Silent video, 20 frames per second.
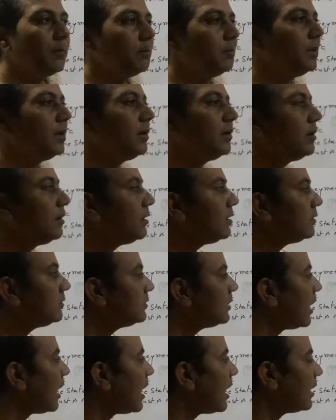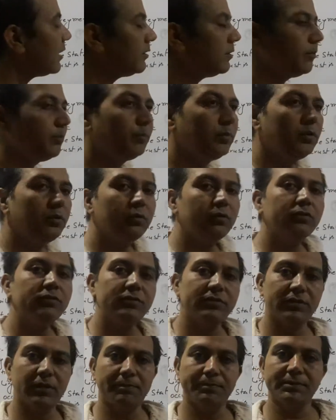minerals are the pure
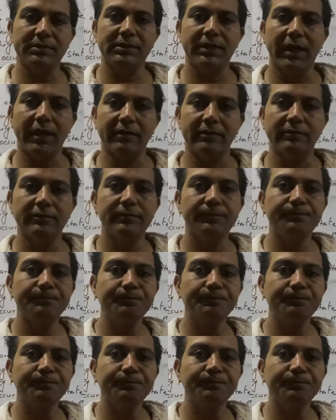substance.